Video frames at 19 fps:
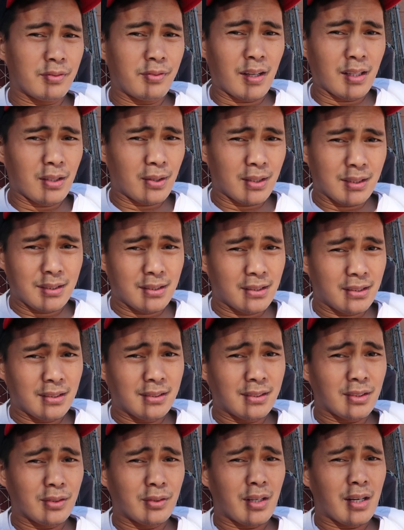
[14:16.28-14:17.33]
Follow us on
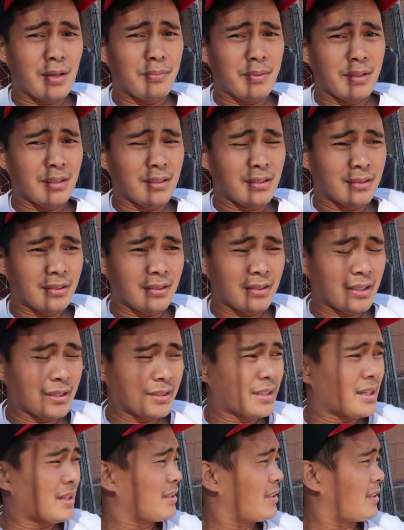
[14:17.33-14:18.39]
Instagram and
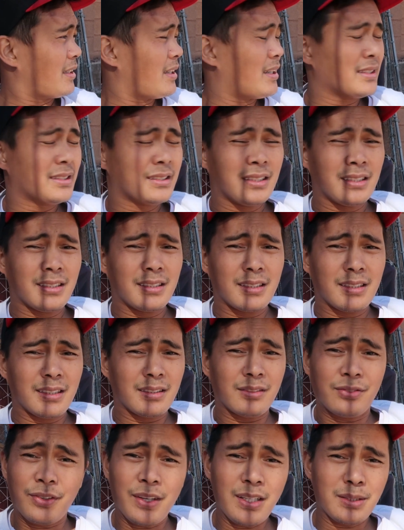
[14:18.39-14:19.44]
TikTok, I guess,
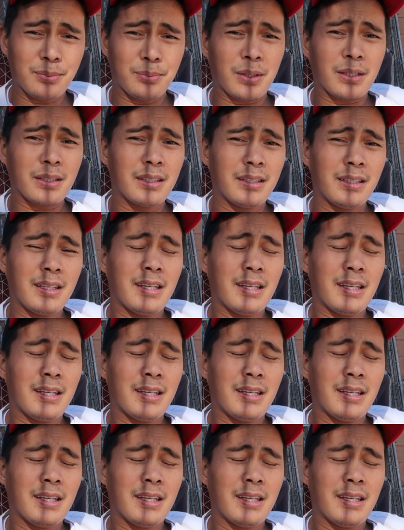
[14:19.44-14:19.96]
and Facebook.